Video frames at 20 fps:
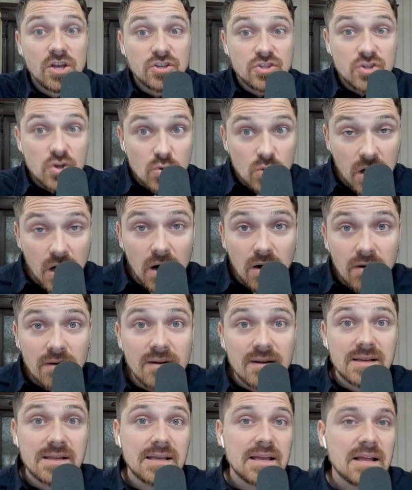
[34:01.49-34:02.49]
So
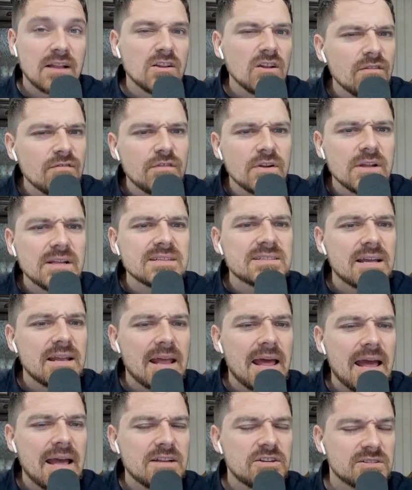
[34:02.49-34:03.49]
currently, a lot of real
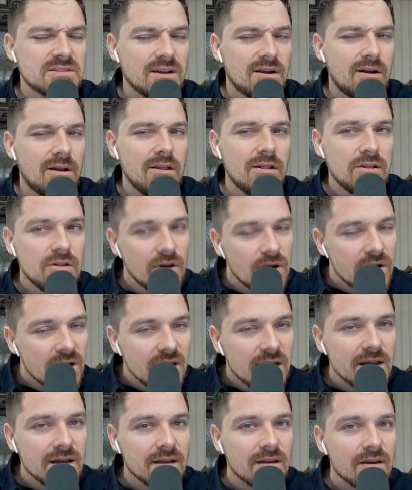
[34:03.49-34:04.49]
estate agents are
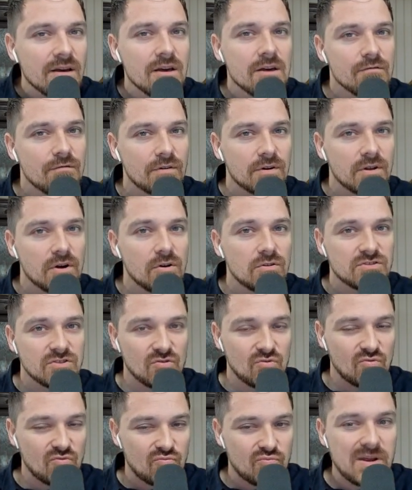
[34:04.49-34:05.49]
looking for those
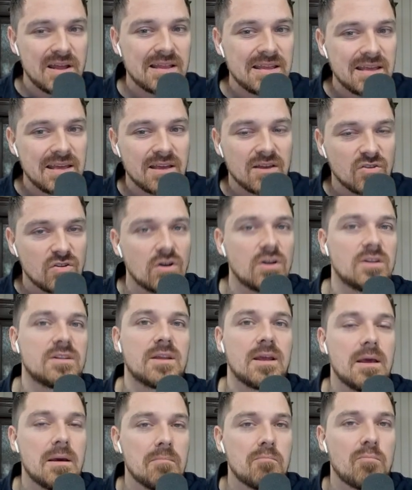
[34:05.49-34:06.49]
really good,
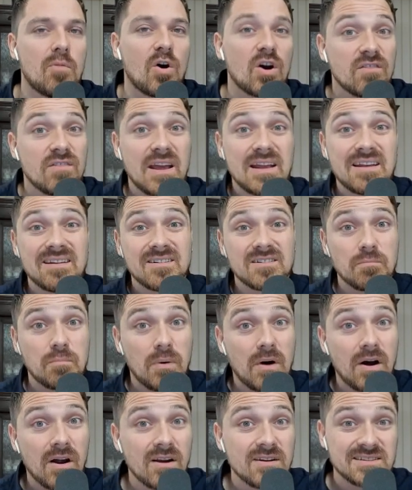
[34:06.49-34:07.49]
motivated
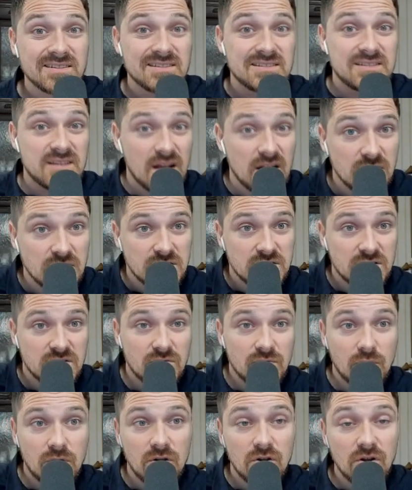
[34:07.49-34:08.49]
buyers and sellers
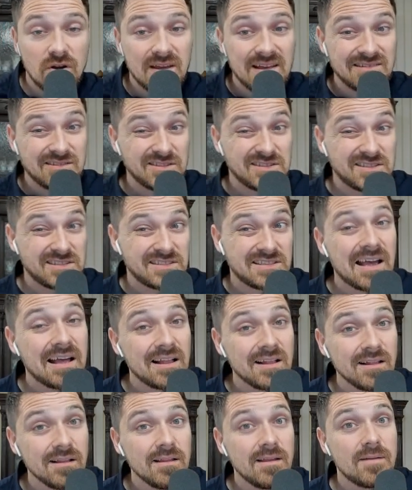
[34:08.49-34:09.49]
who are looking to
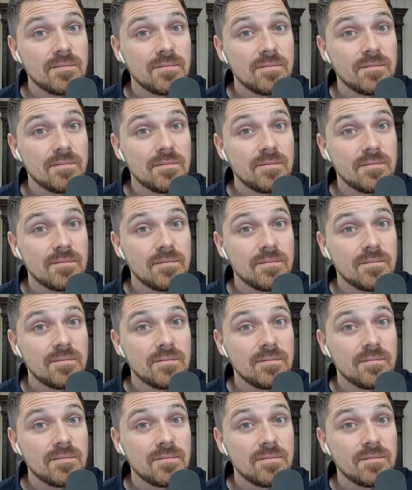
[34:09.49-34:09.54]
sell,